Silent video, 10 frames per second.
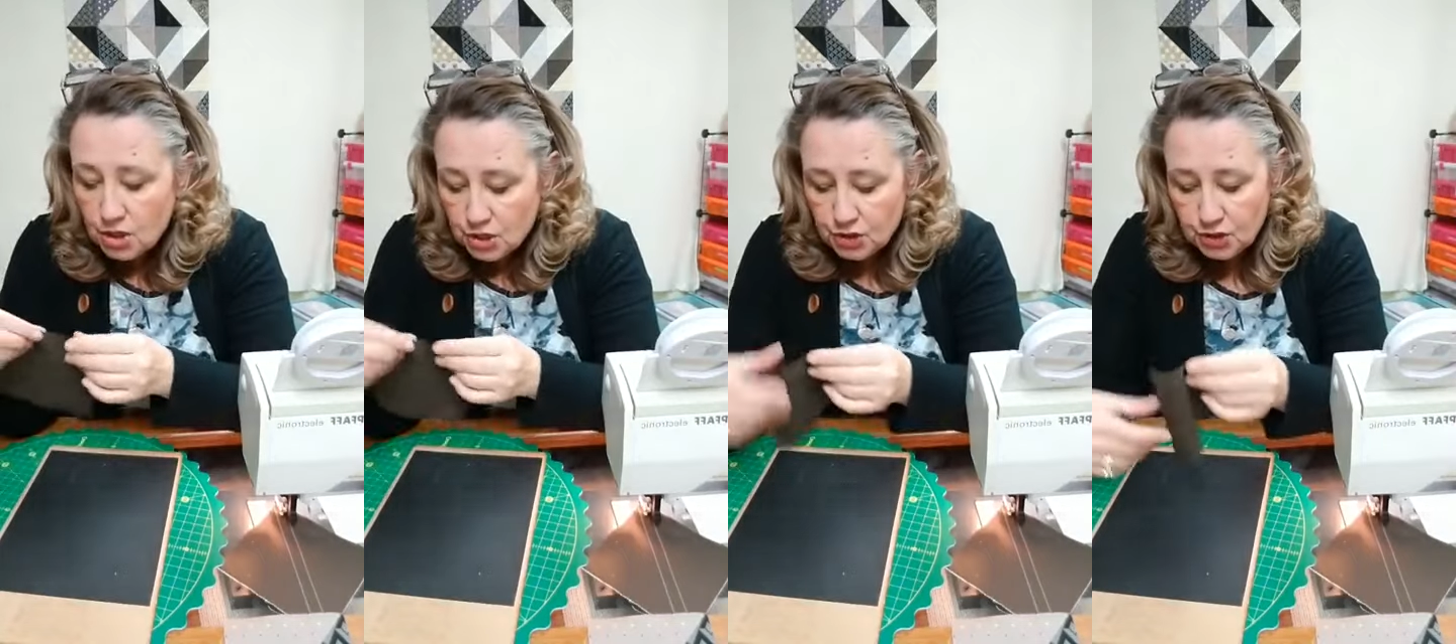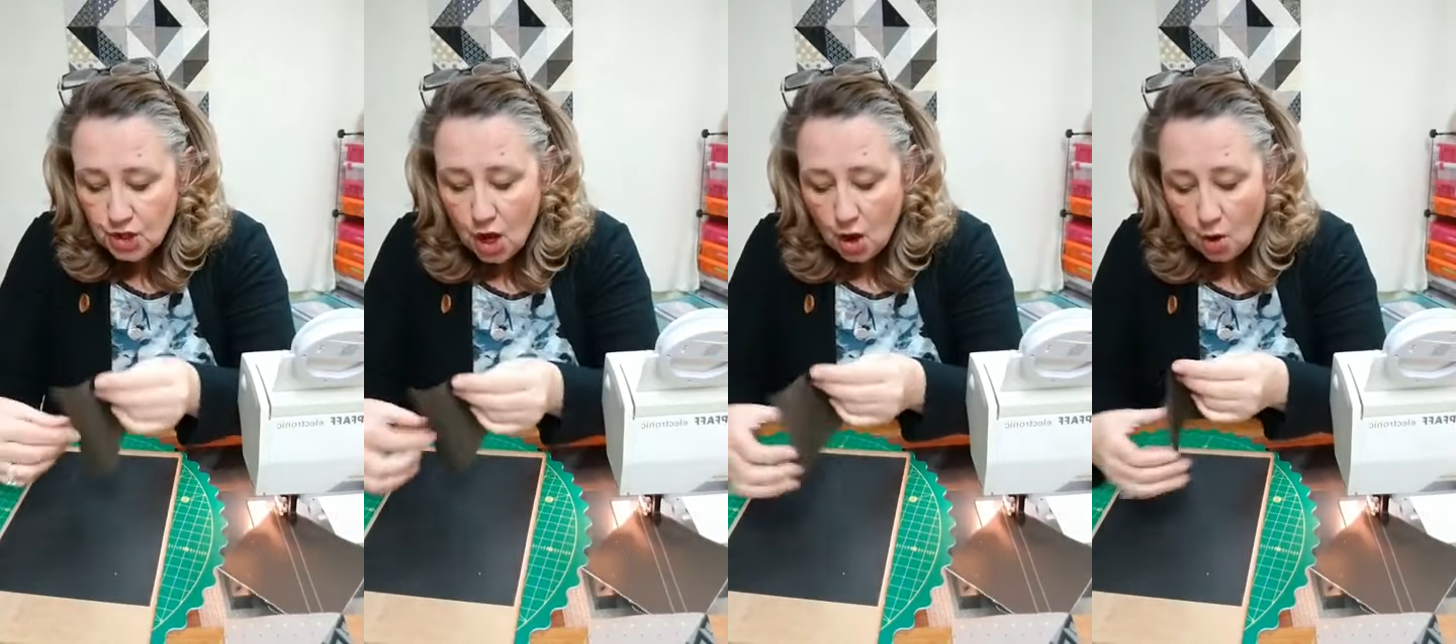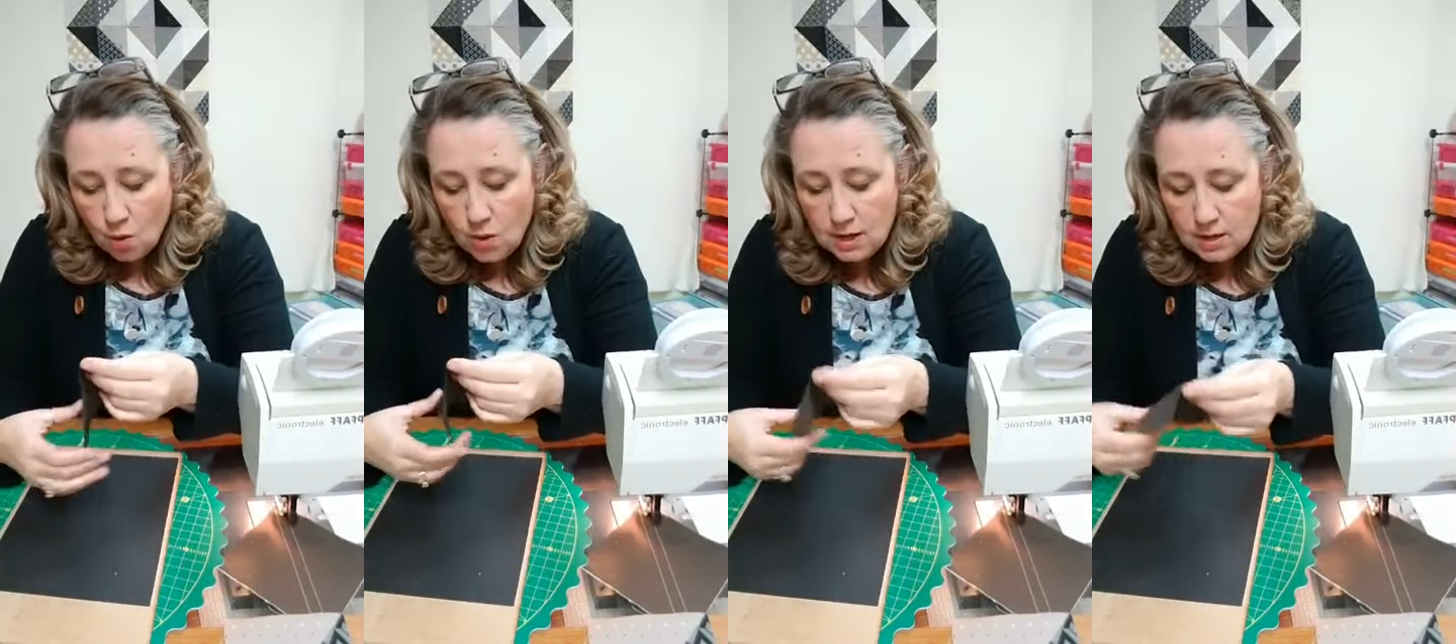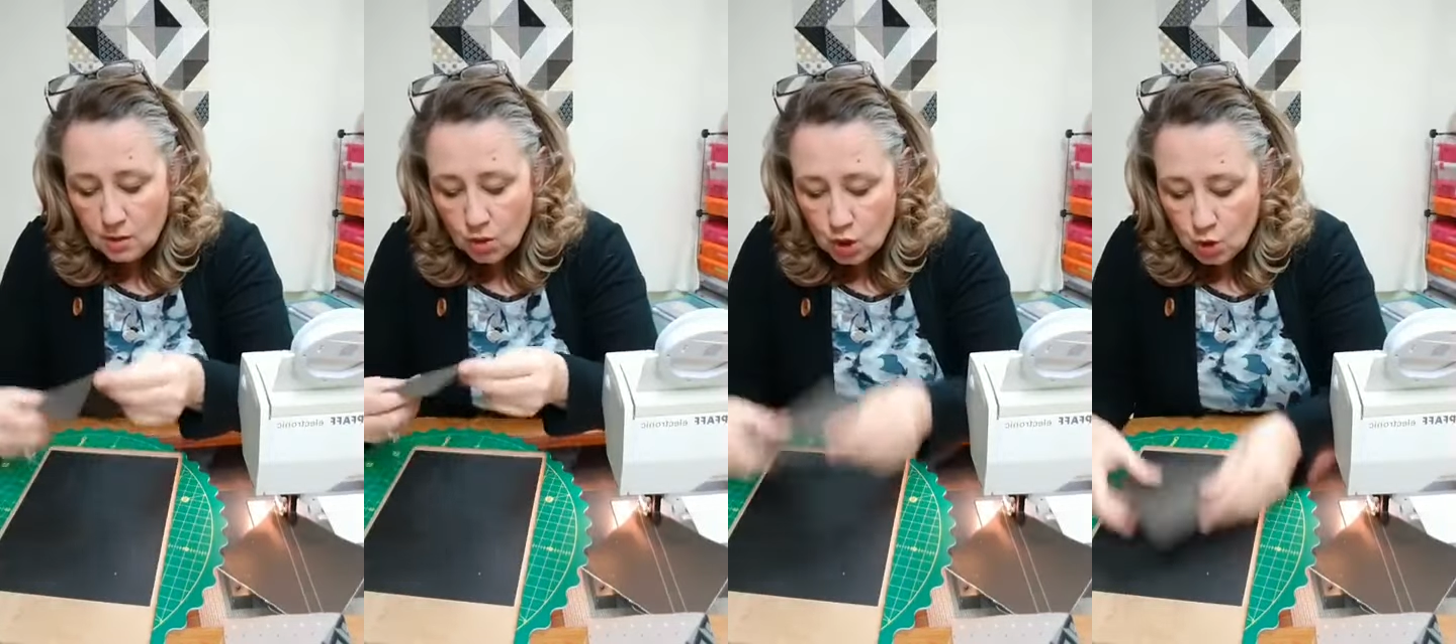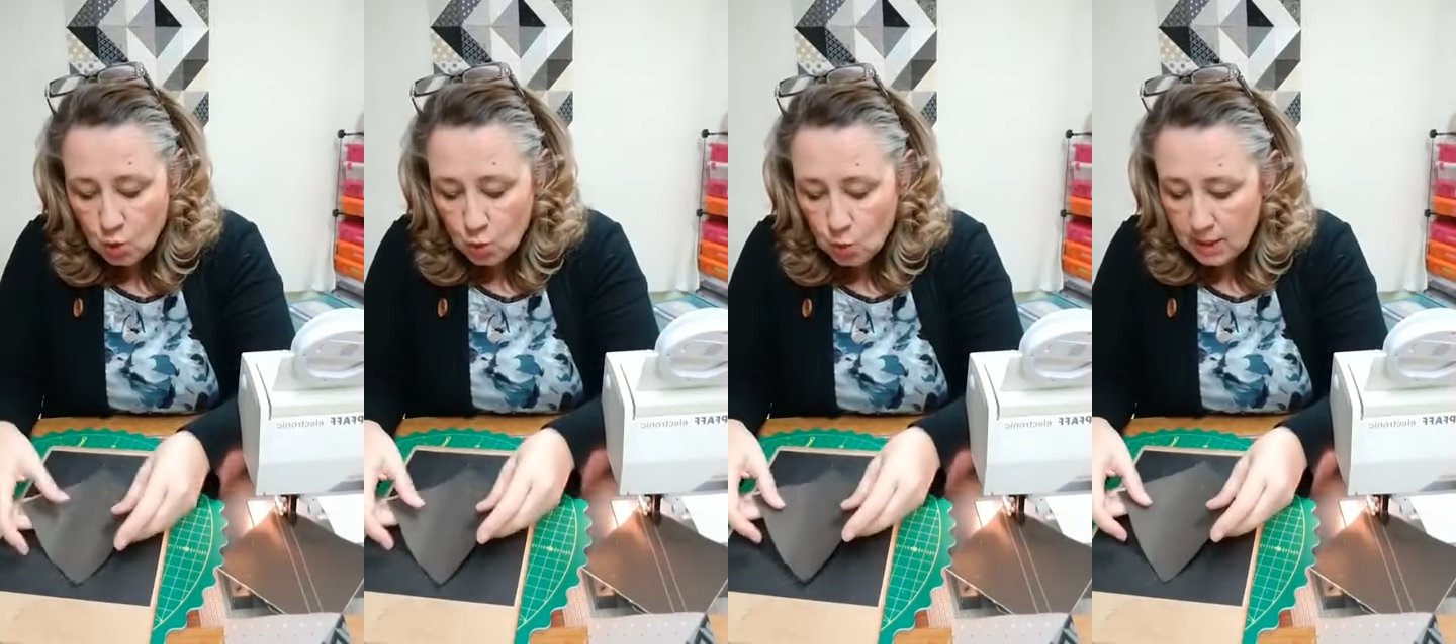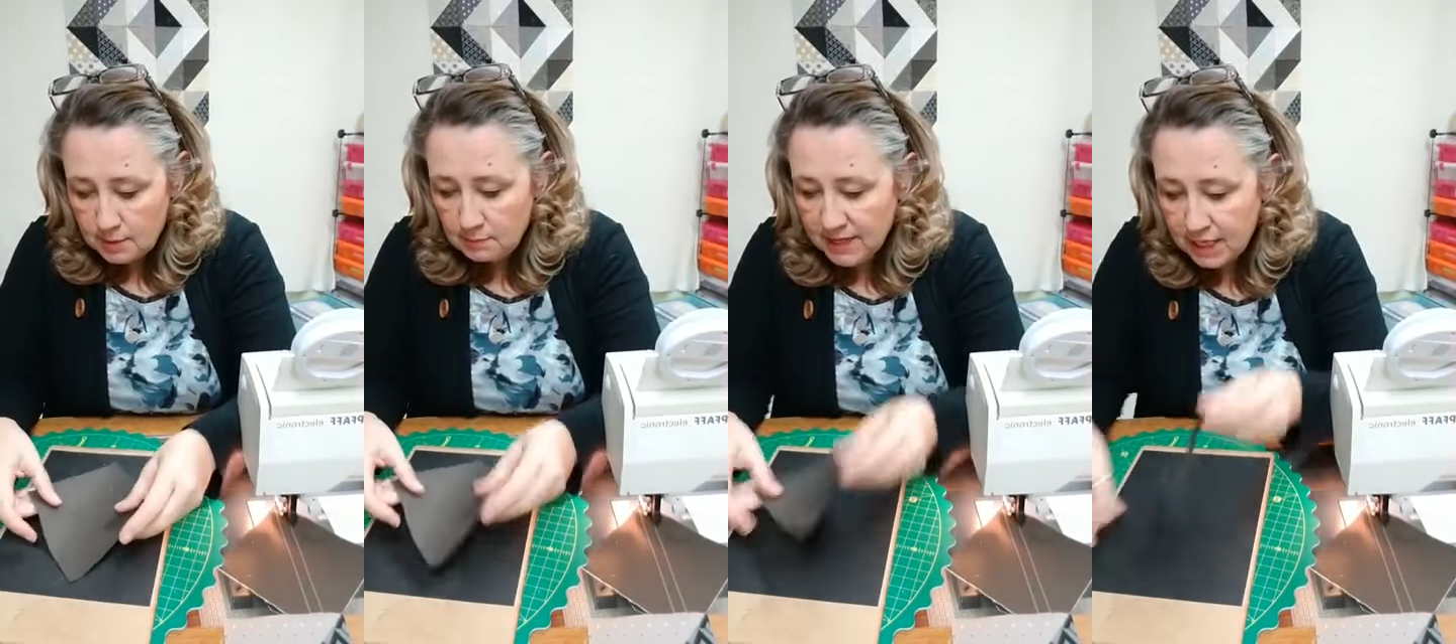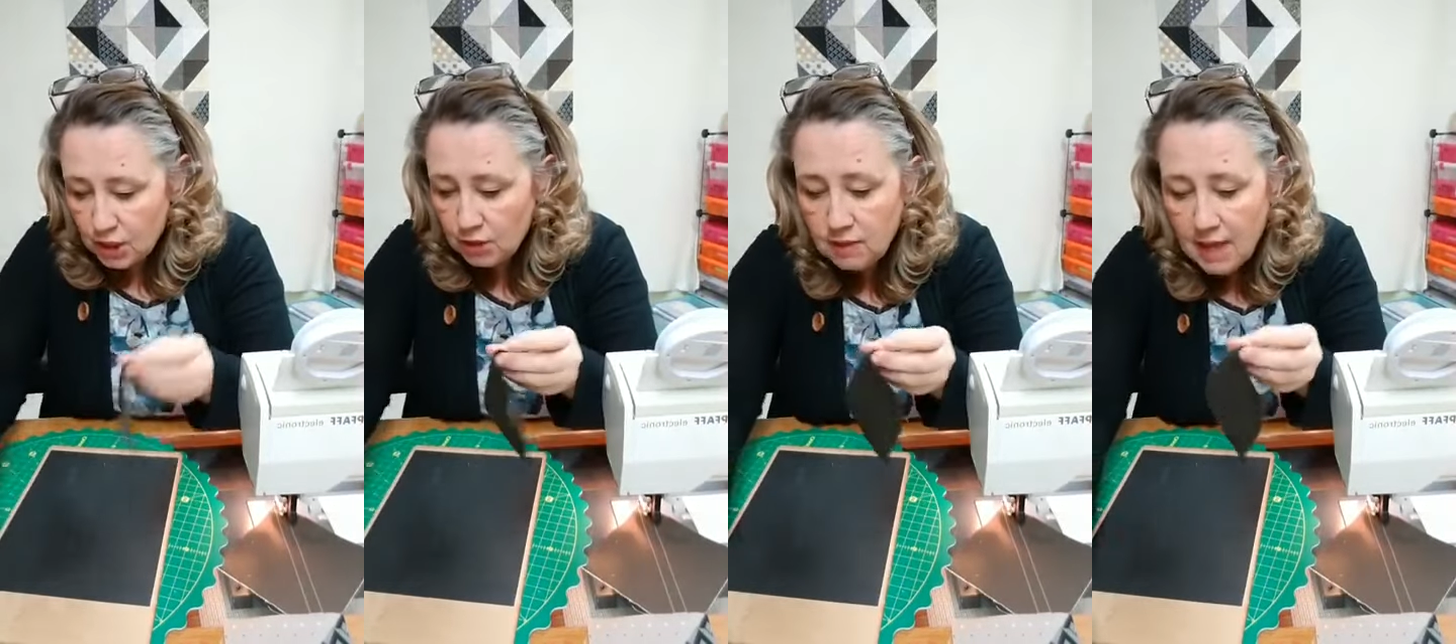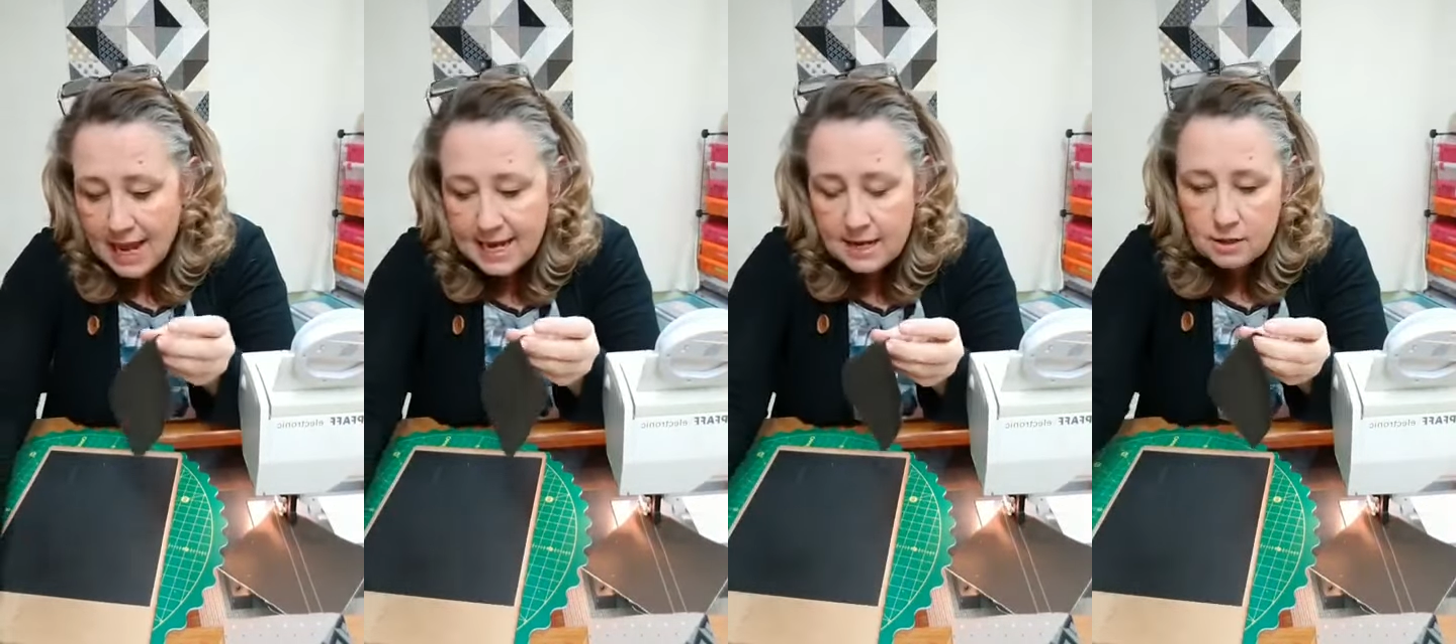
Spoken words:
So you pick your light,